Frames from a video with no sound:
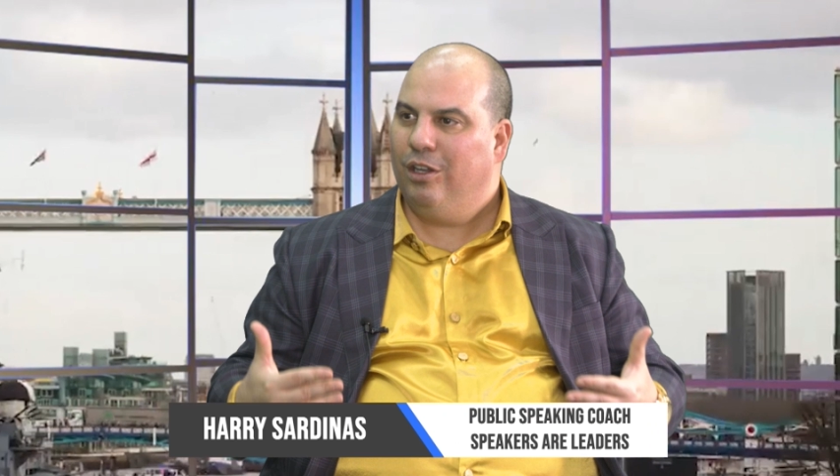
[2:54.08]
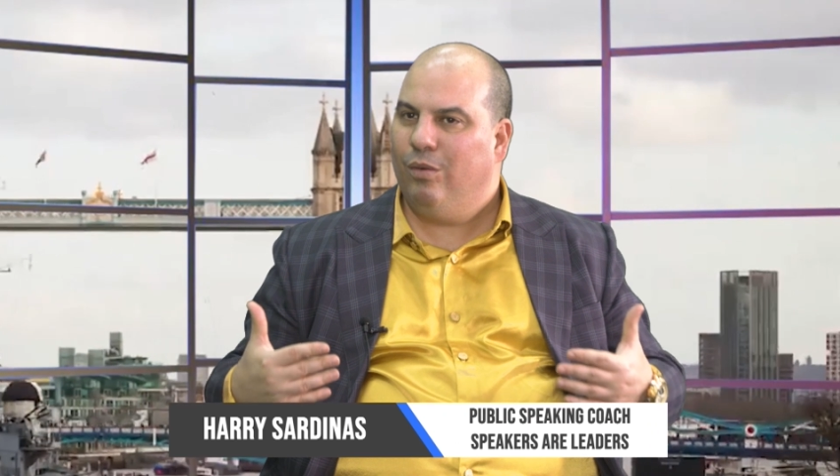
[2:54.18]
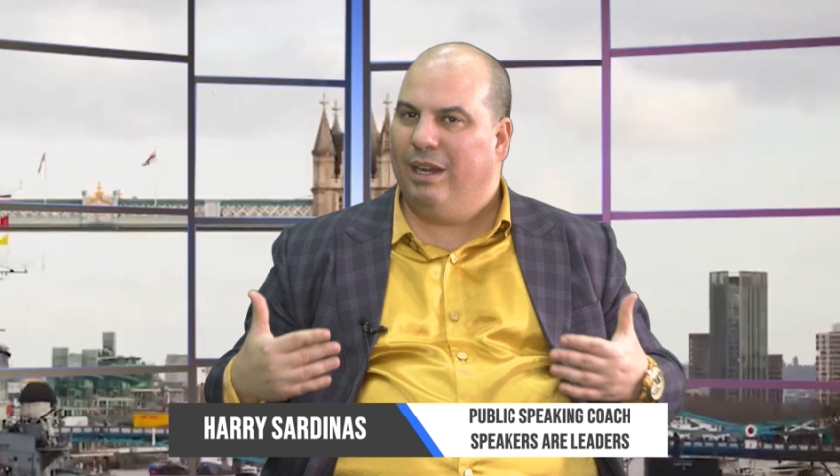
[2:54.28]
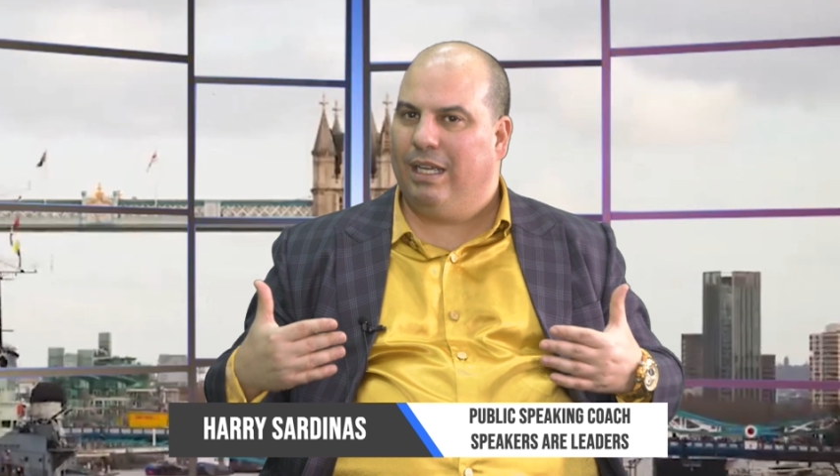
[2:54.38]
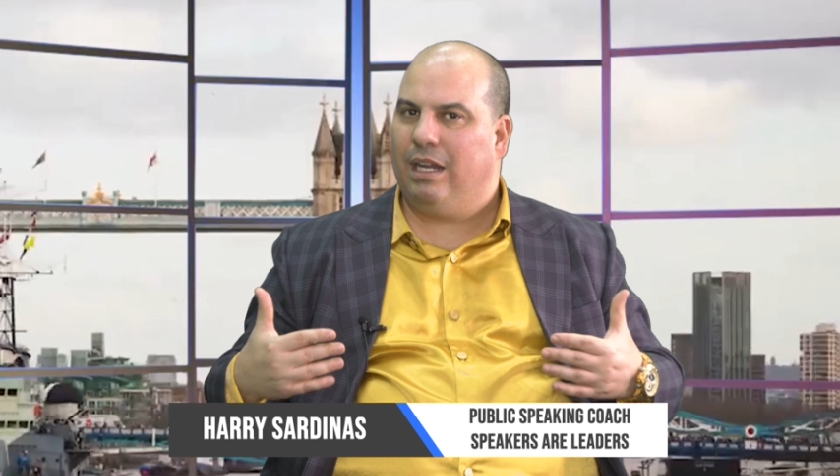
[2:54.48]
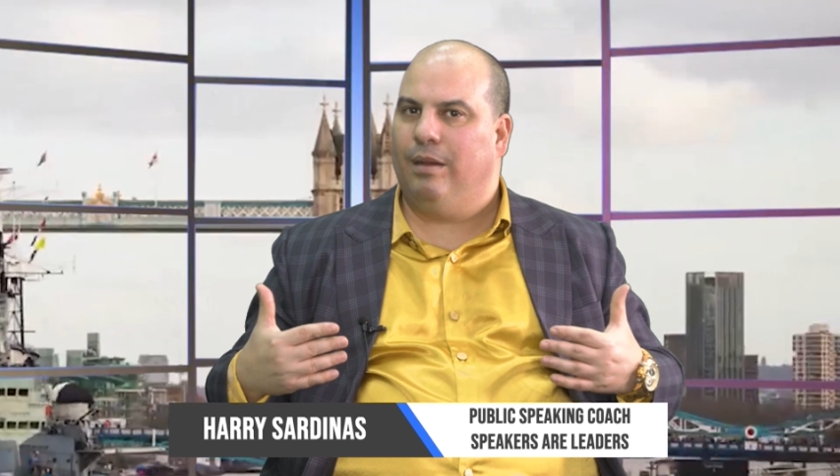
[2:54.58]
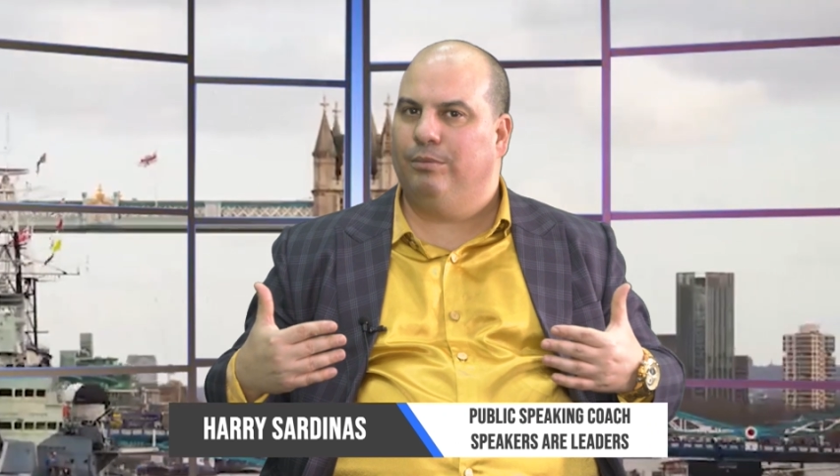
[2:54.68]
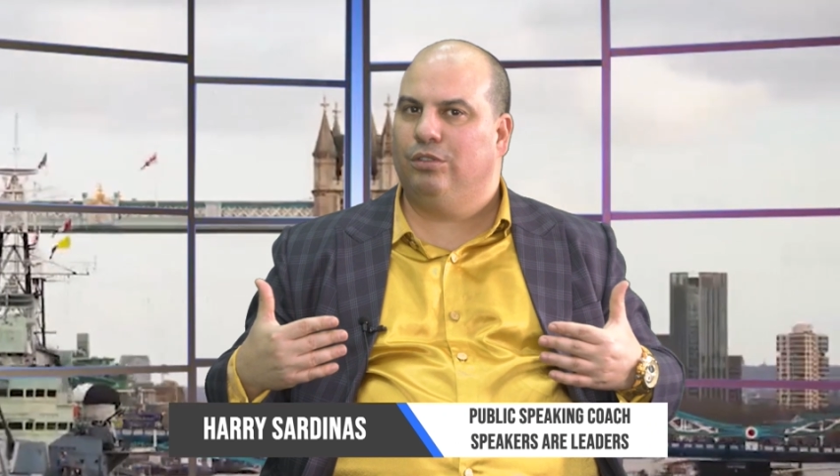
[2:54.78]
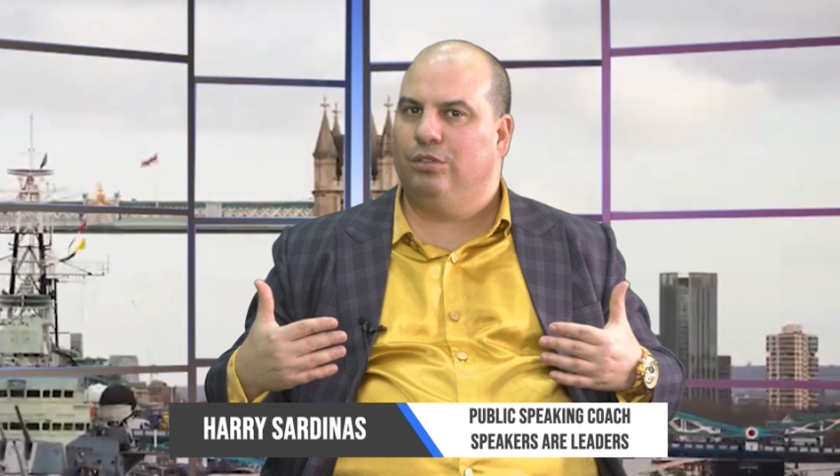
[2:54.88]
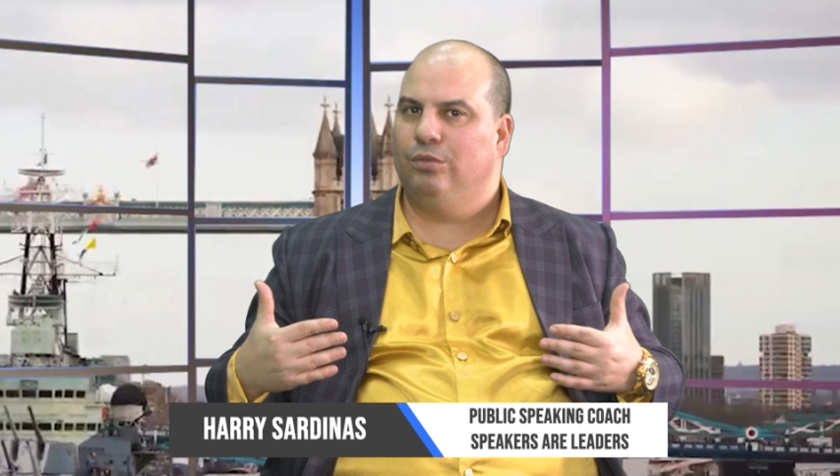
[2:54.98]
when it
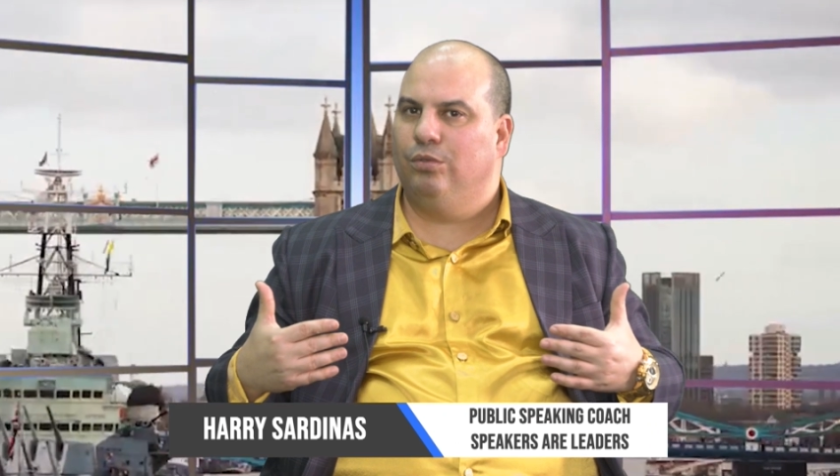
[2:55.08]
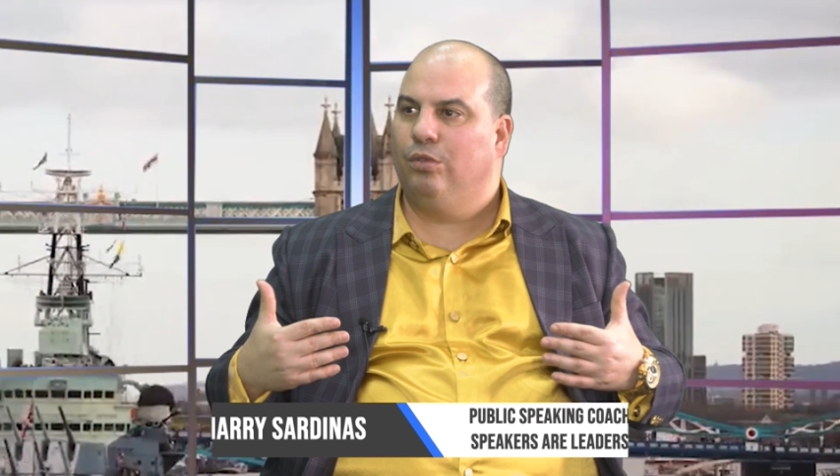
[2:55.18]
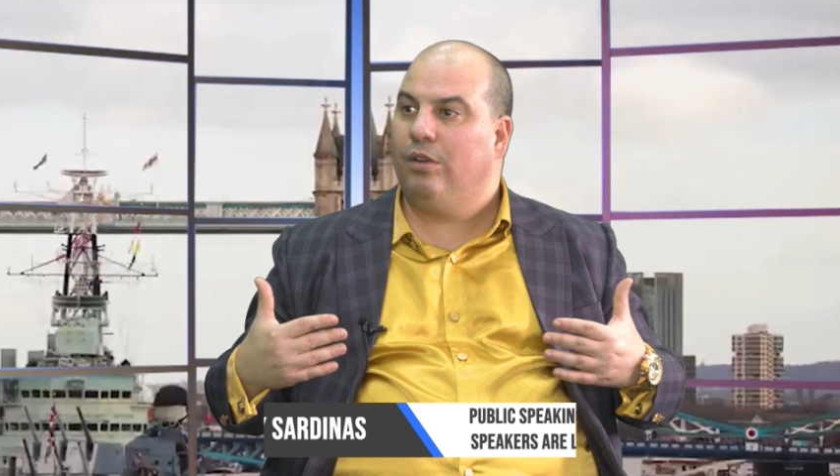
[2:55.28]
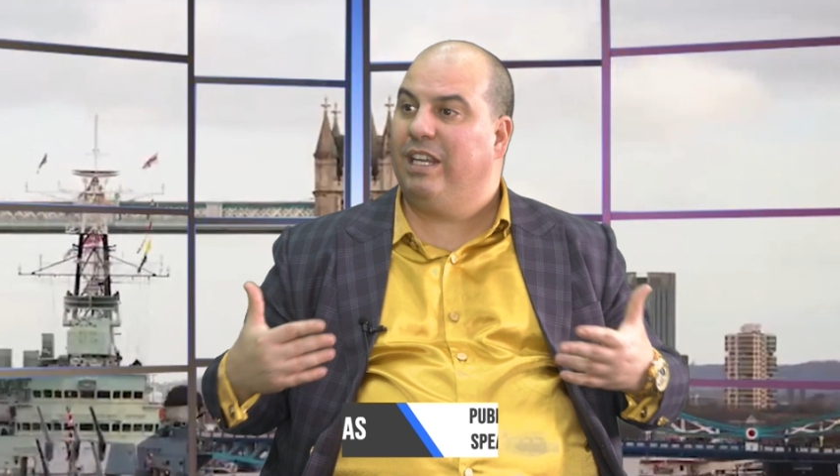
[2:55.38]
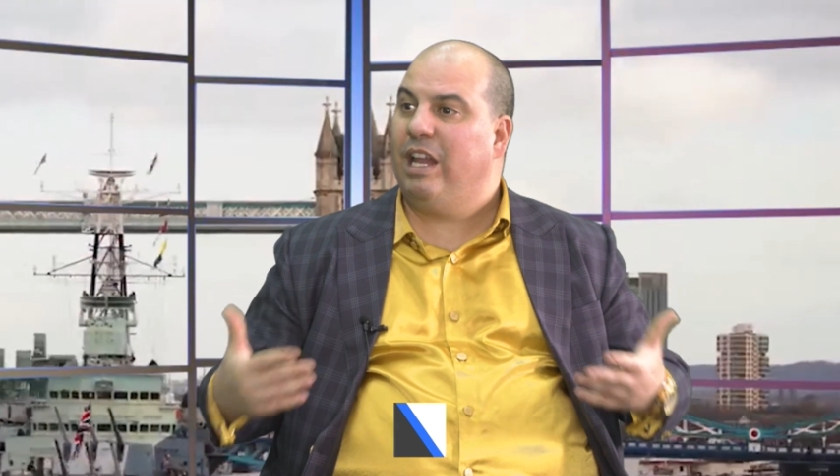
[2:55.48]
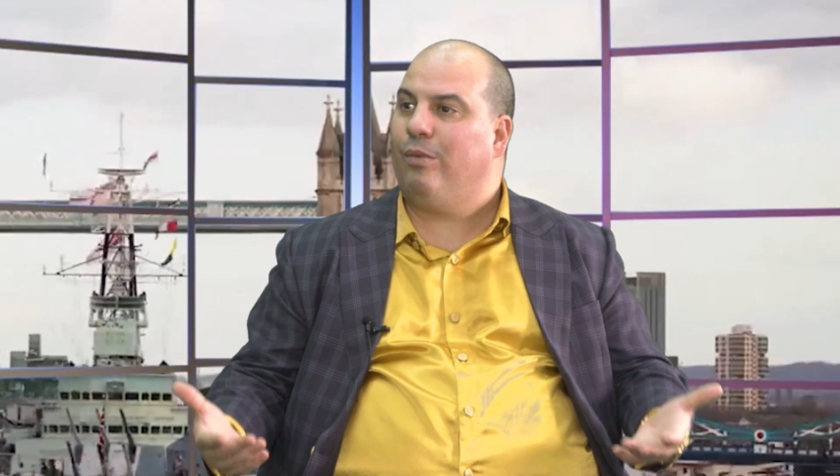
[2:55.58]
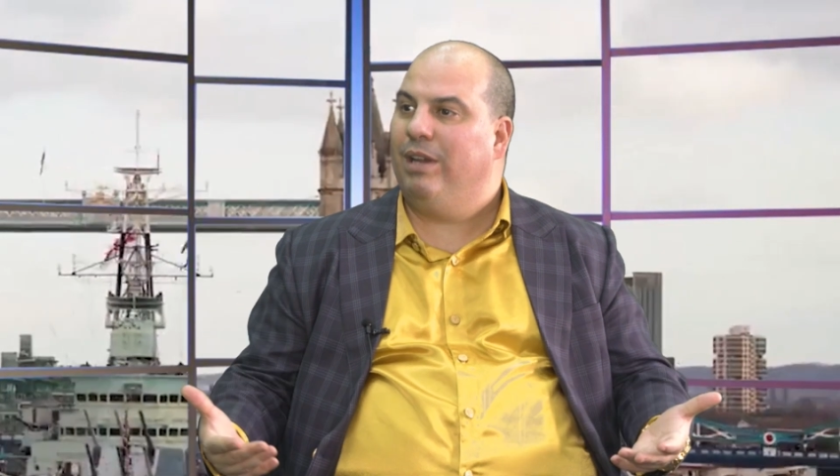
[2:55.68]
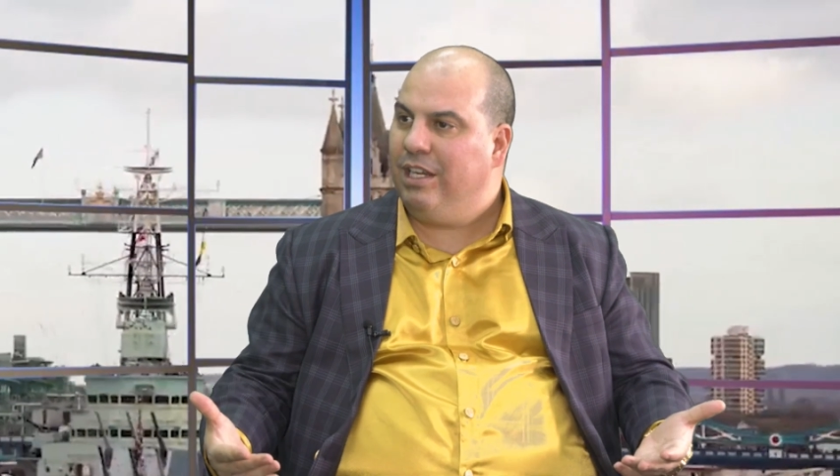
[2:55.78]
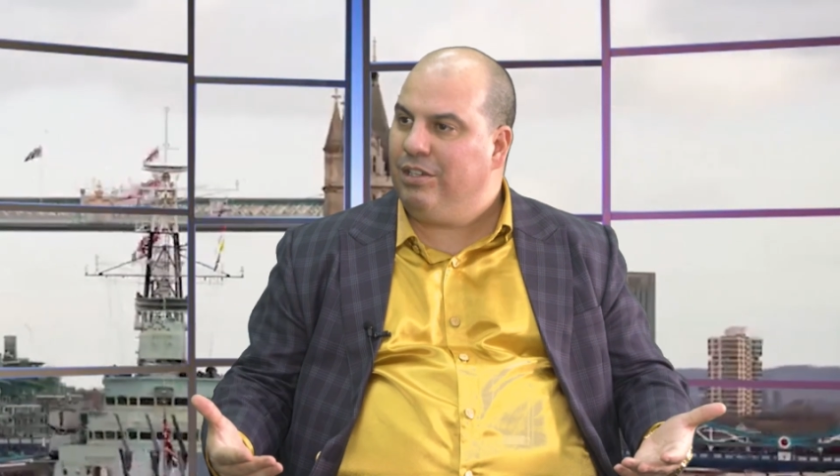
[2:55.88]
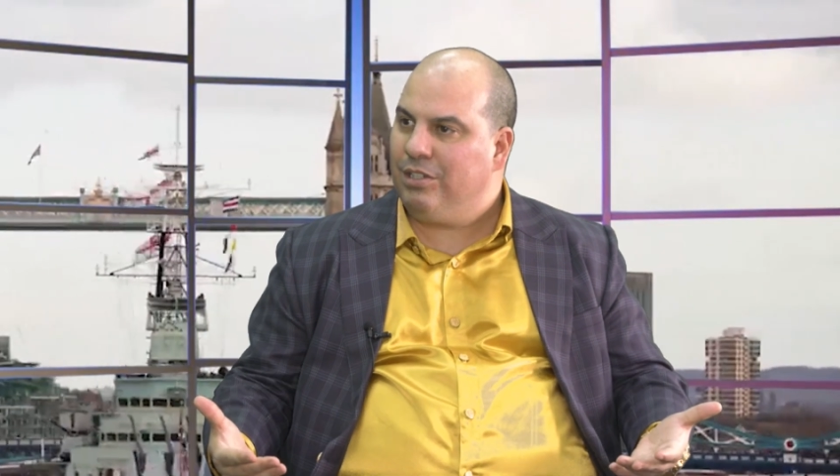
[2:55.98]
comes to create
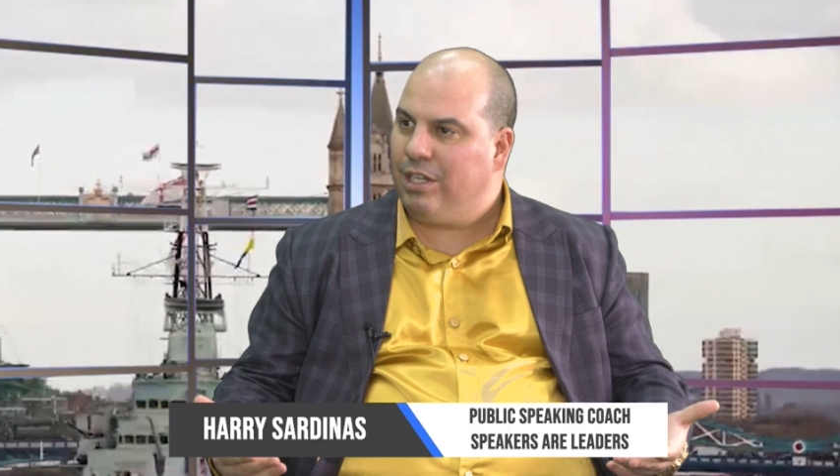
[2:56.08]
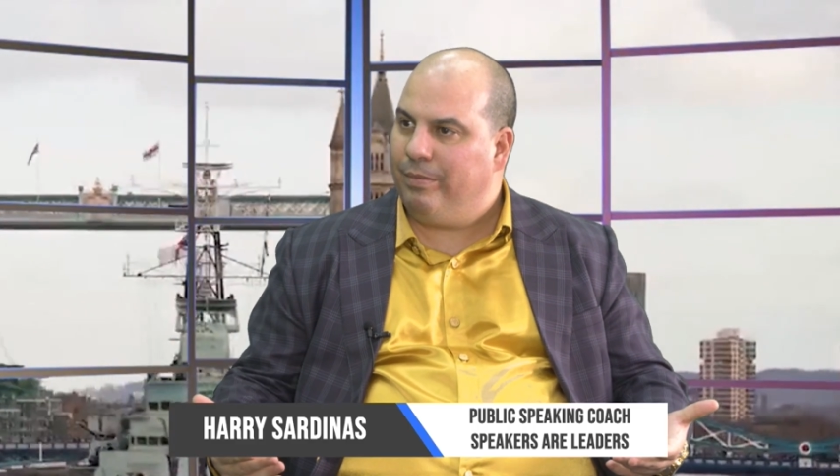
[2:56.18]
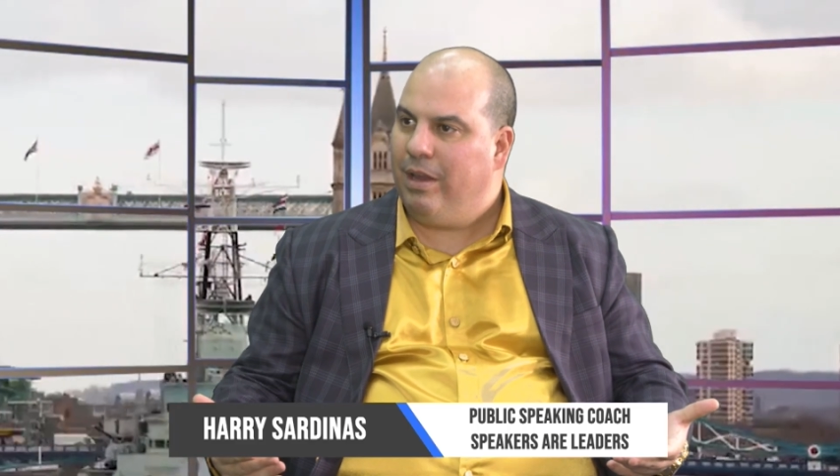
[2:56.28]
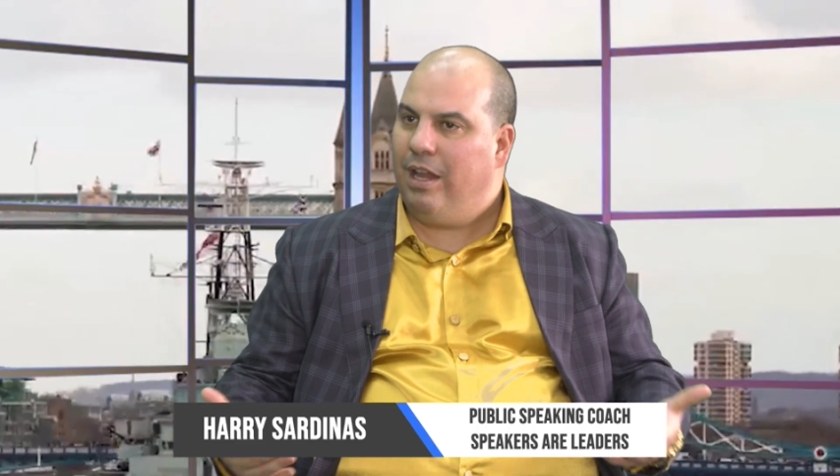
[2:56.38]
relationship.